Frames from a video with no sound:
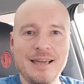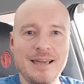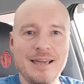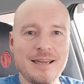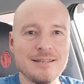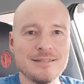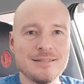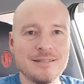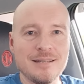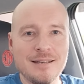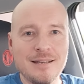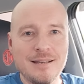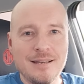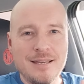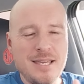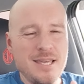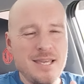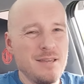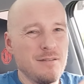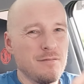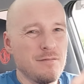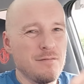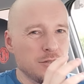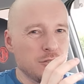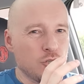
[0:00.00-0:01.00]
And
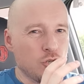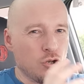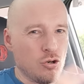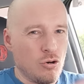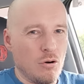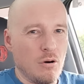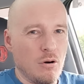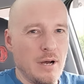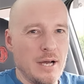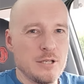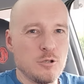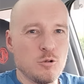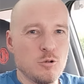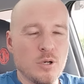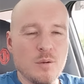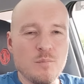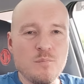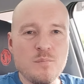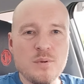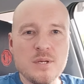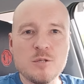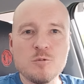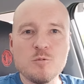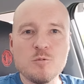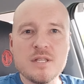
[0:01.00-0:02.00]
even try to
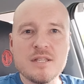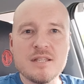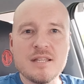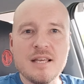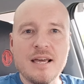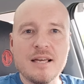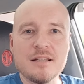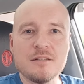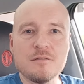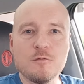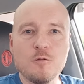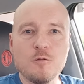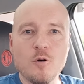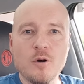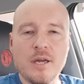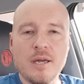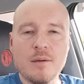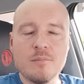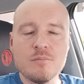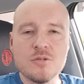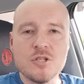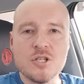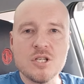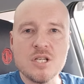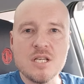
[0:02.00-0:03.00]
compete with that for
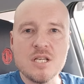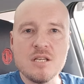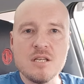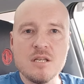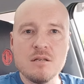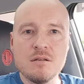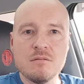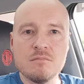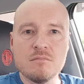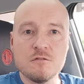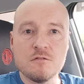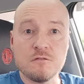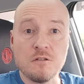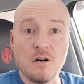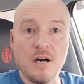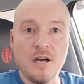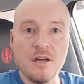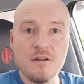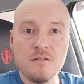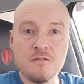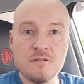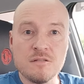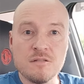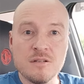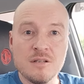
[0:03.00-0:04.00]

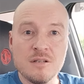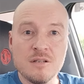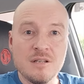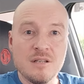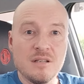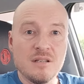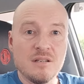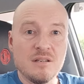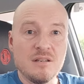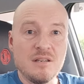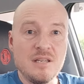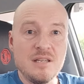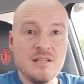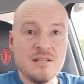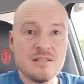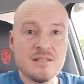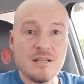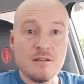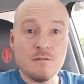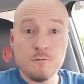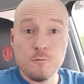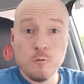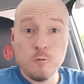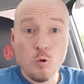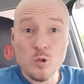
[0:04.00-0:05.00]
MG5 is
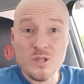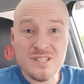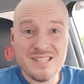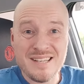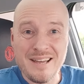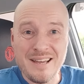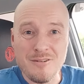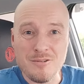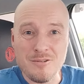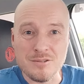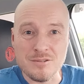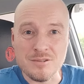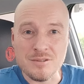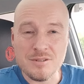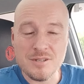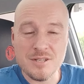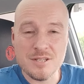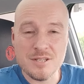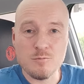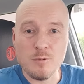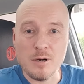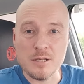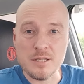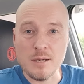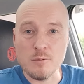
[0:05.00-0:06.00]
a fool's errand,
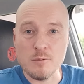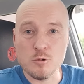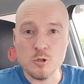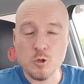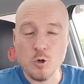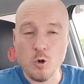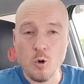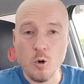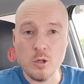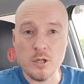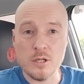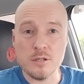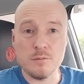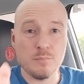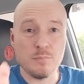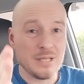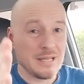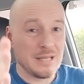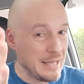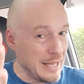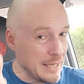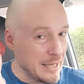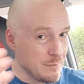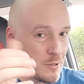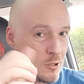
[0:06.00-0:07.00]
is what I would call it. But
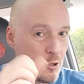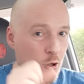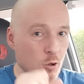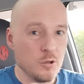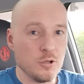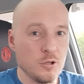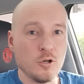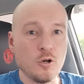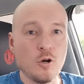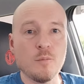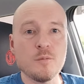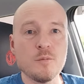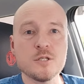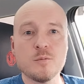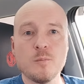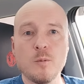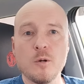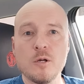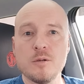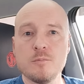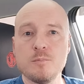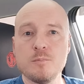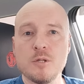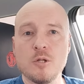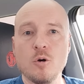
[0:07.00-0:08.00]
let me know in the comments
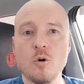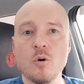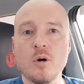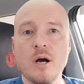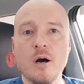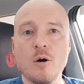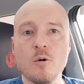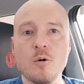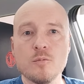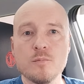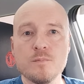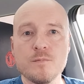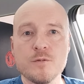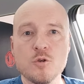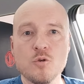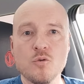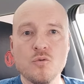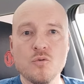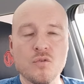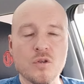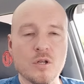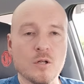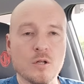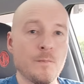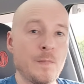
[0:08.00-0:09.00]
below how you
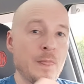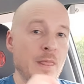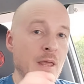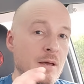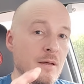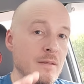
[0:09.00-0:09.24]
feel.